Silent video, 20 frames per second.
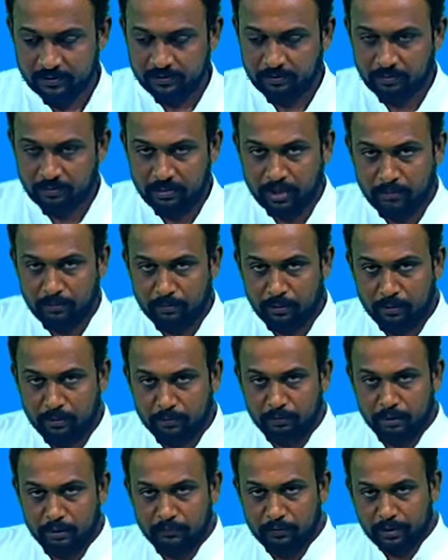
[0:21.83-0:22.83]
so I am
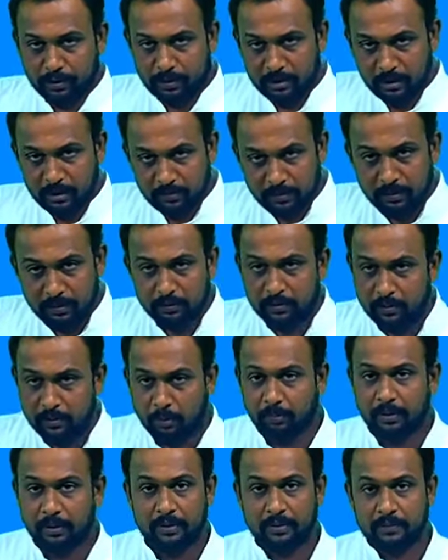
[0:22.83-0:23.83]
not going very deep into the
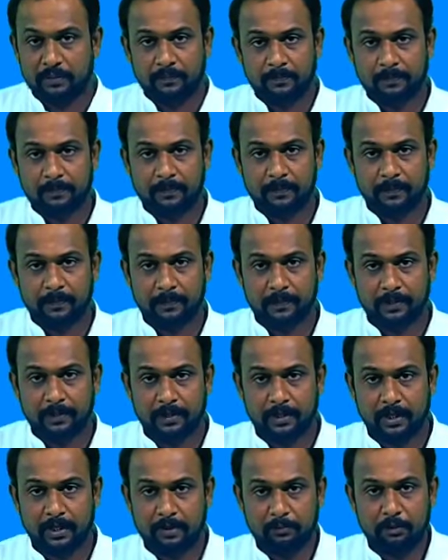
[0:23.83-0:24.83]
topic.
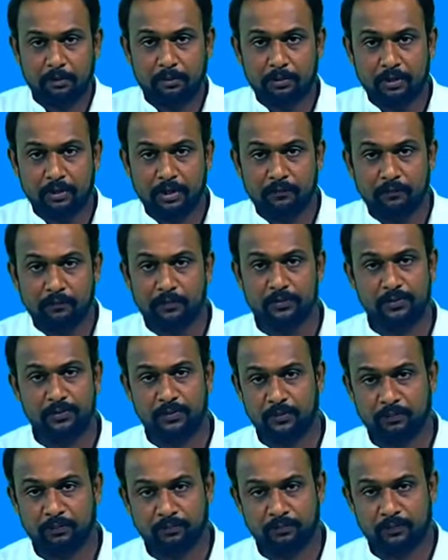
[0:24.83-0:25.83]
I am not going to confuse
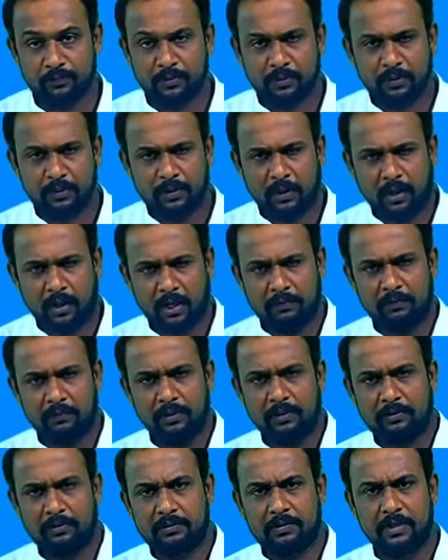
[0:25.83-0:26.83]
you. I
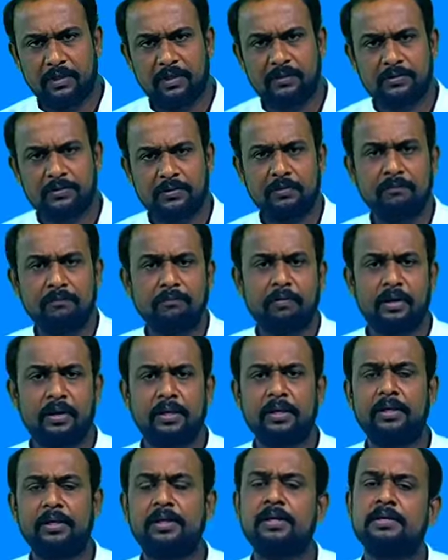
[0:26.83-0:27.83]
will teach some
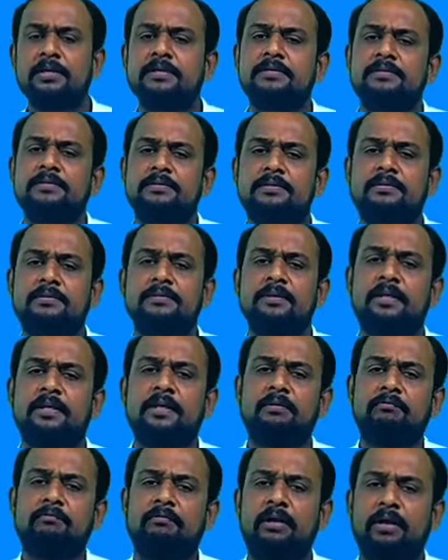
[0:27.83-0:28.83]
very
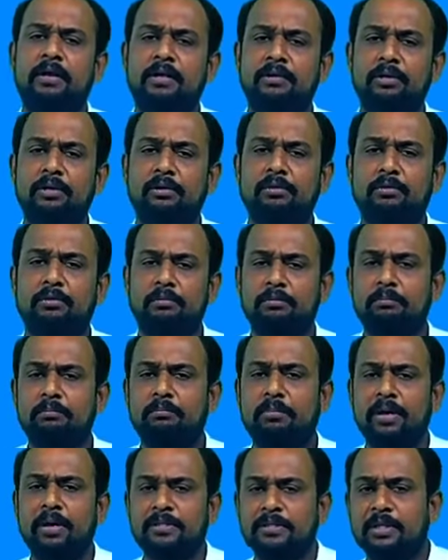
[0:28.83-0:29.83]

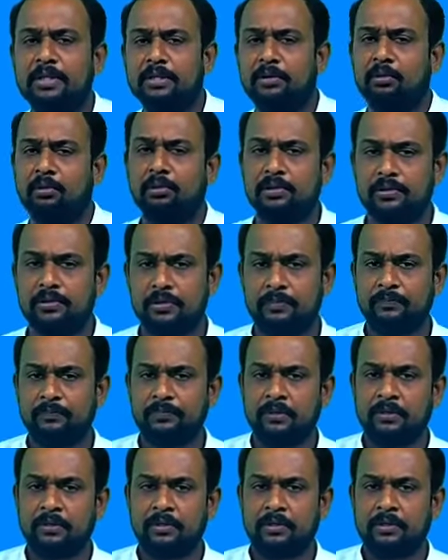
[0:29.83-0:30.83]
basic rules,
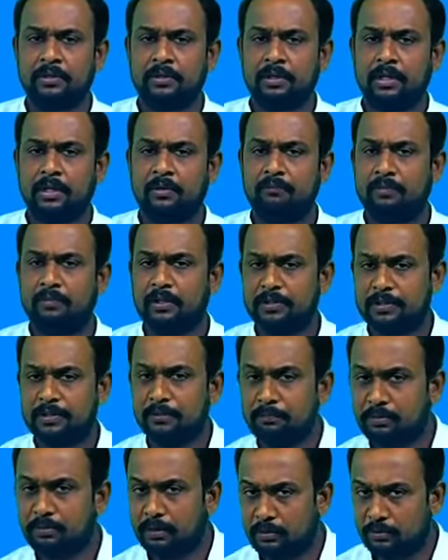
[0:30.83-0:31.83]
very
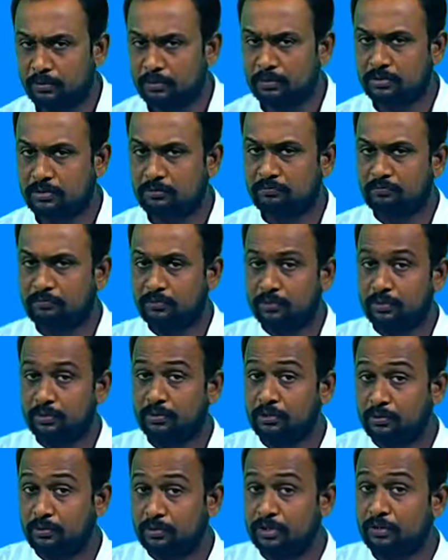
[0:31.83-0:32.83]
simple rules
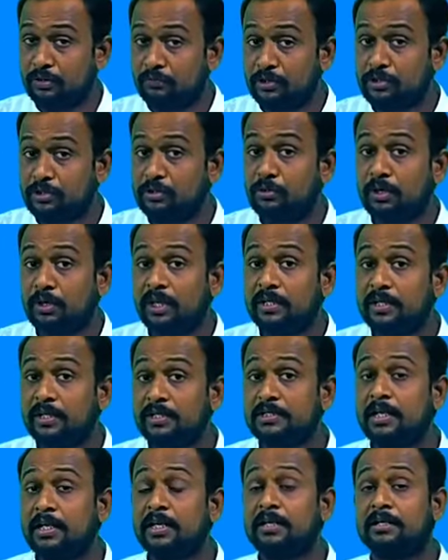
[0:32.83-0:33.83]
using which you can
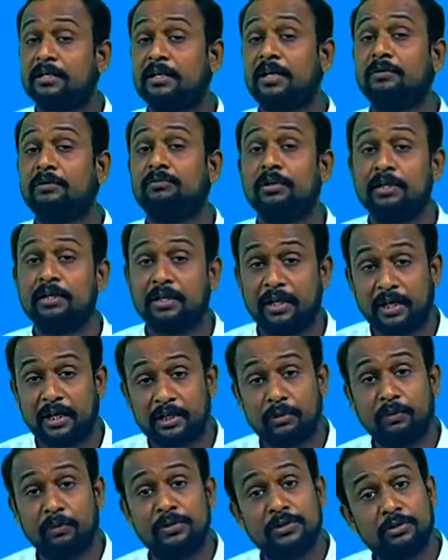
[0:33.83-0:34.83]
easily convert an
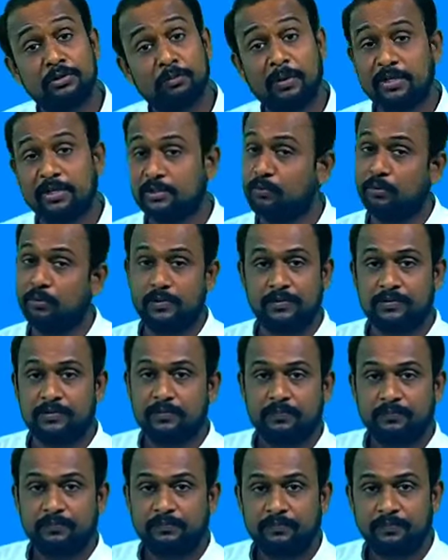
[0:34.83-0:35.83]
active voice into passive
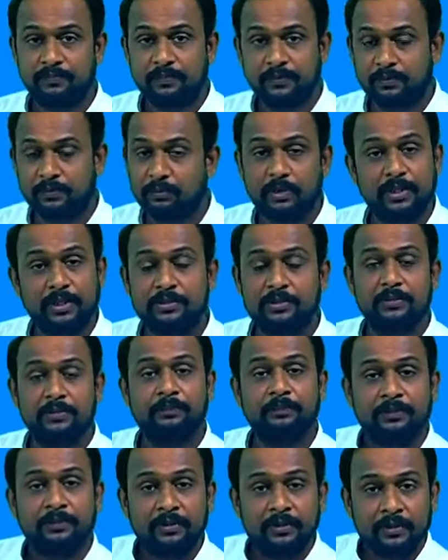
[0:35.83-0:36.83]
voice. Right?
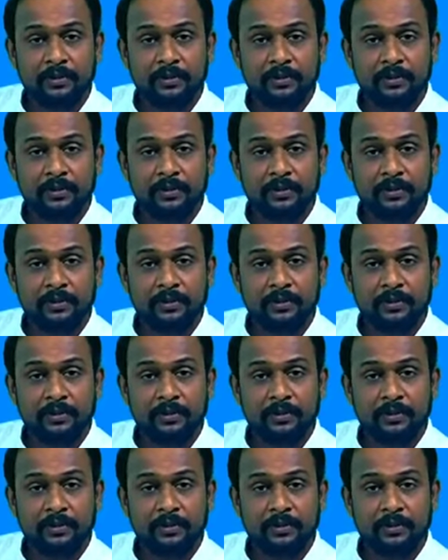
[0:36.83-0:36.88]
